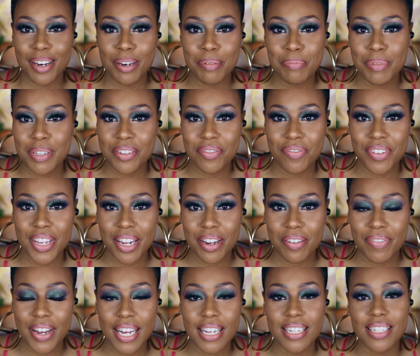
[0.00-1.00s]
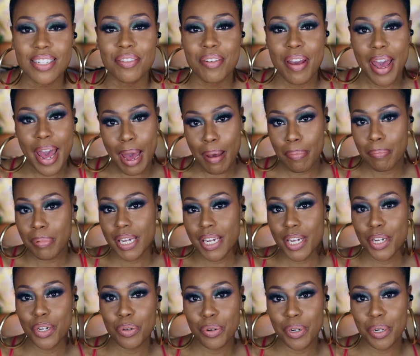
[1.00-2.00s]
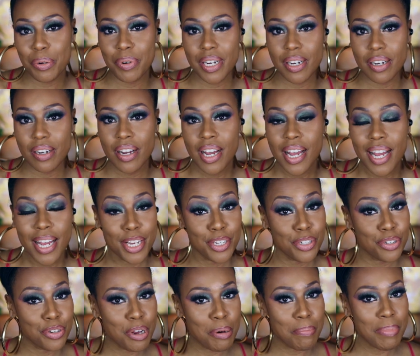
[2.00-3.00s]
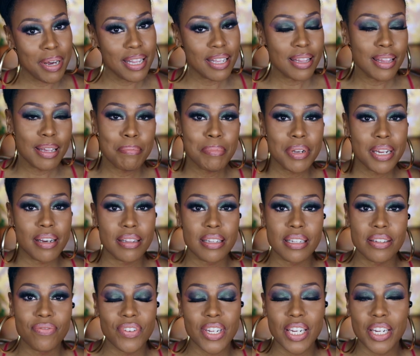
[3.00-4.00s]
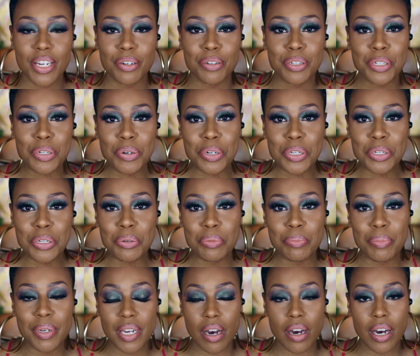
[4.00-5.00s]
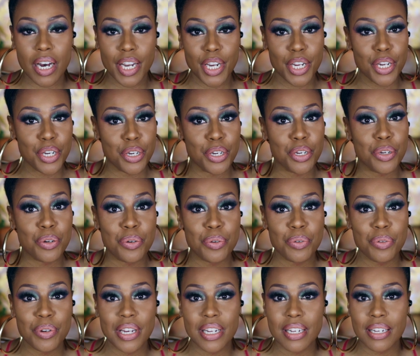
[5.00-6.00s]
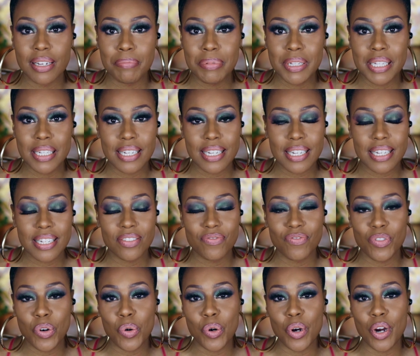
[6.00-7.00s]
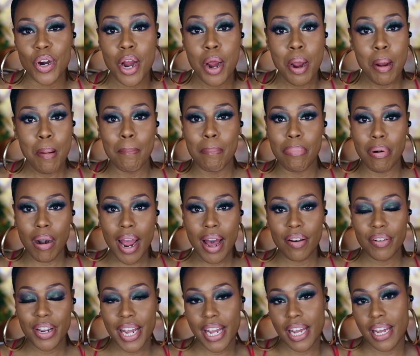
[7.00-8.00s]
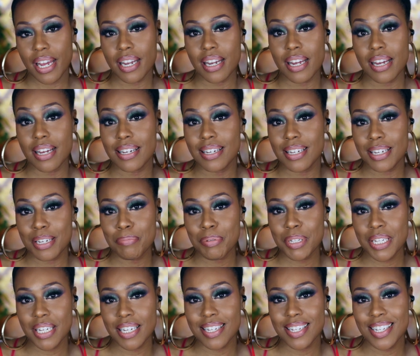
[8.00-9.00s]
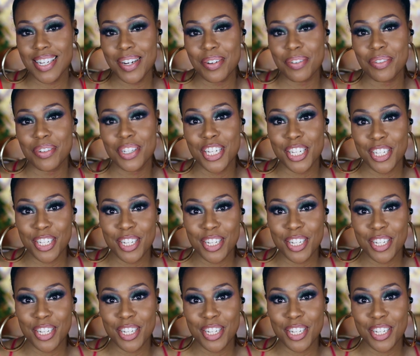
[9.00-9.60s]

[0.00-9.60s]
I hope this video finds you happy and doing well. As you know by the thumbnail, this video is going to be on nude lipsticks for brown and deep skin tones.